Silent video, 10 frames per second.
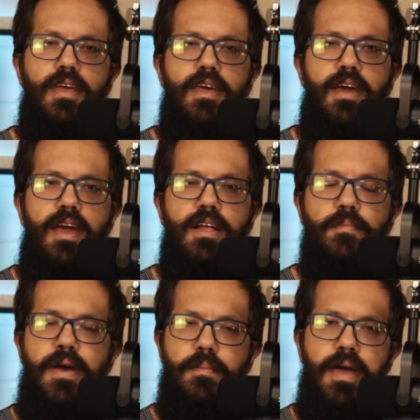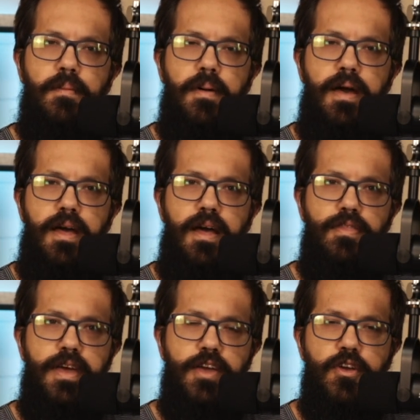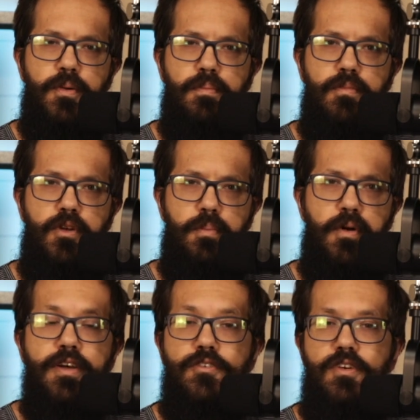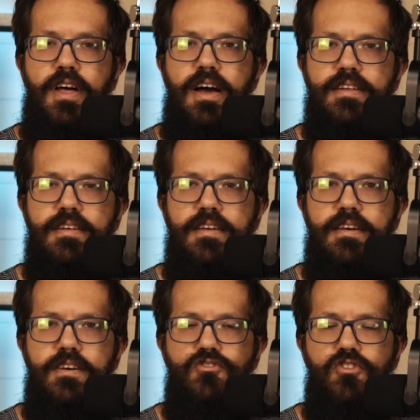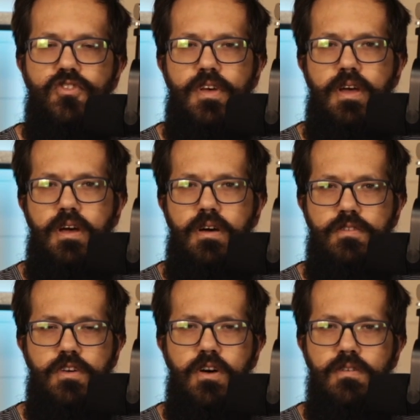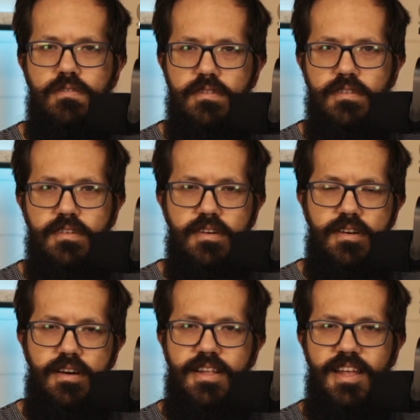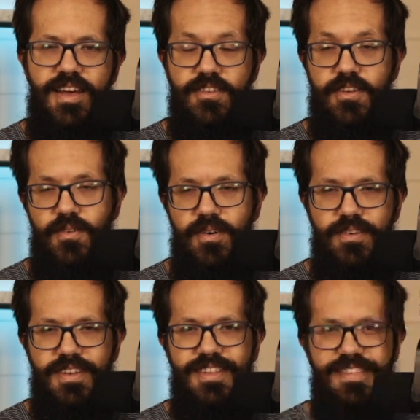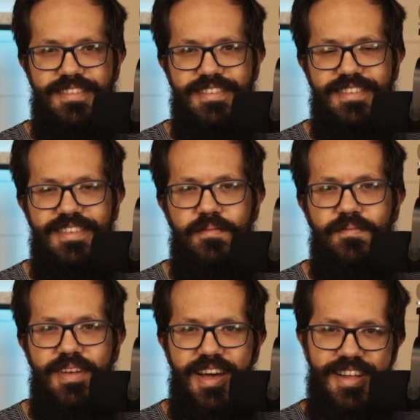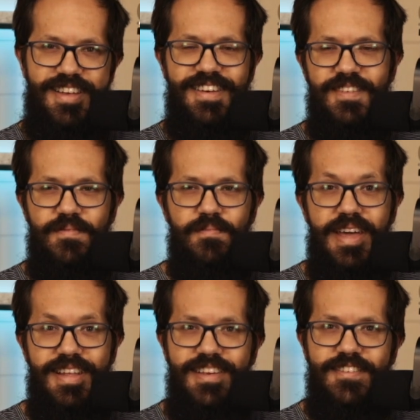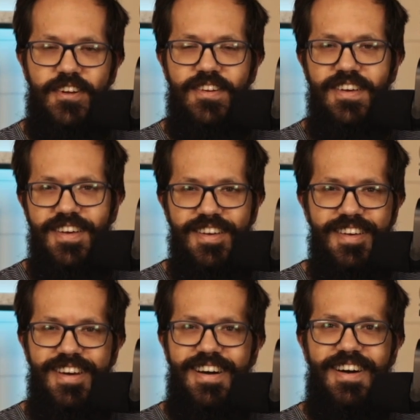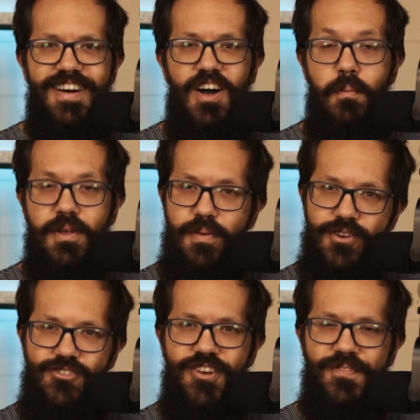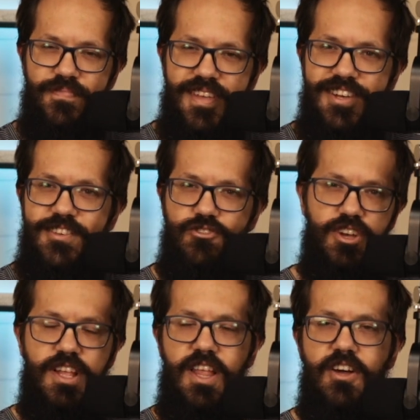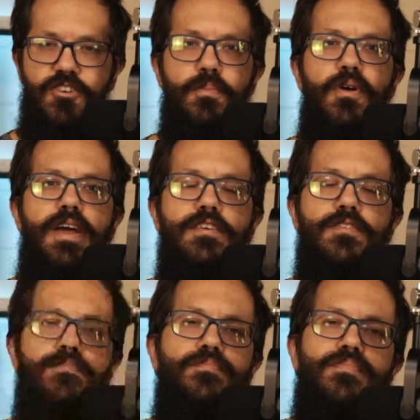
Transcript: And I'm like, "Ma'am, I think your brakes are locked." And she was like, "So?" I was like, "Well, you kind of make it easier on me to push you." And so she unlocked her brakes.